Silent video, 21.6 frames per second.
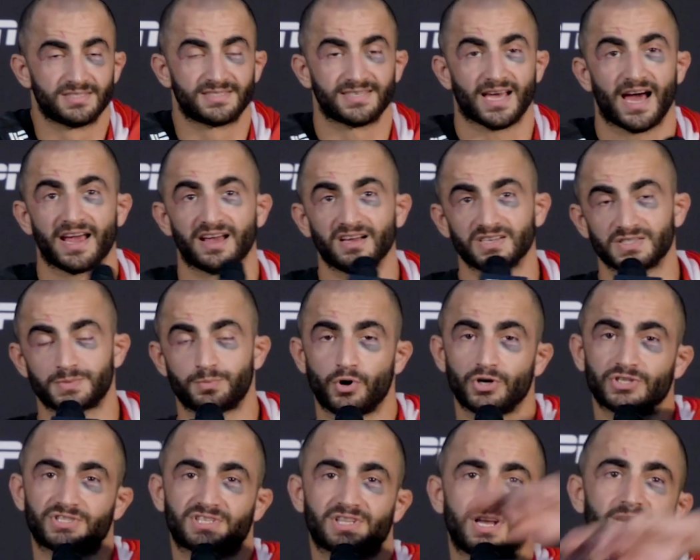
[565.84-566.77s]
Saigon
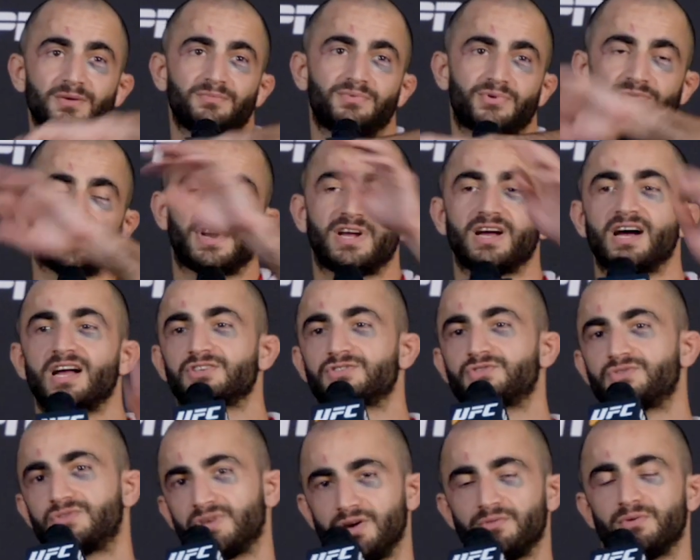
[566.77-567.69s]
Sports Club,
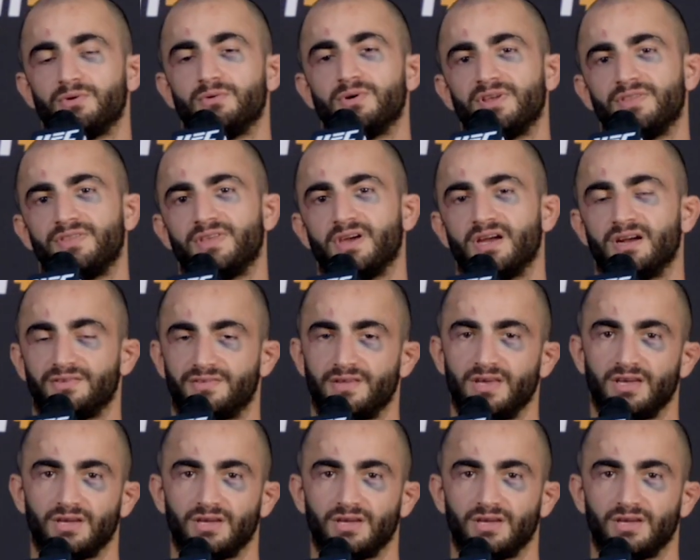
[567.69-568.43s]
regards to everyone there,